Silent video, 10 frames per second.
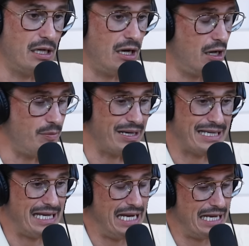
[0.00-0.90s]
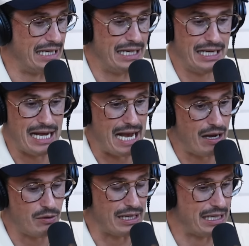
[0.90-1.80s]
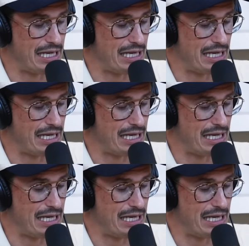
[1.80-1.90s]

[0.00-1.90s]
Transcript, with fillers: up. I can't get out. I